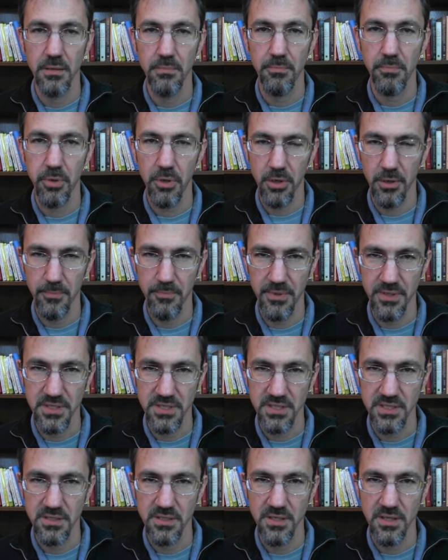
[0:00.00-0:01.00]

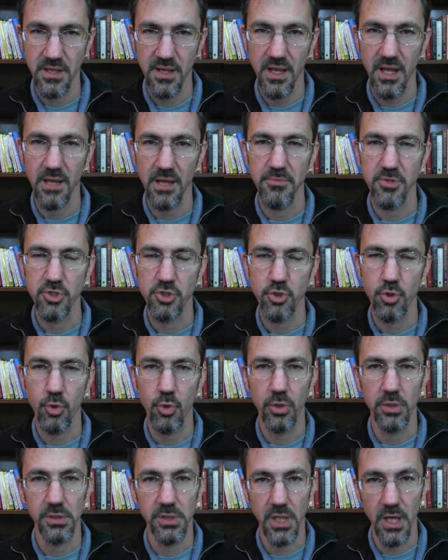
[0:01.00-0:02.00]
purpose, and
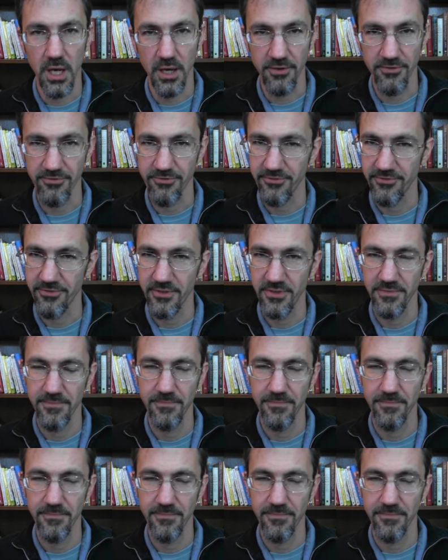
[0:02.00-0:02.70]
mature love.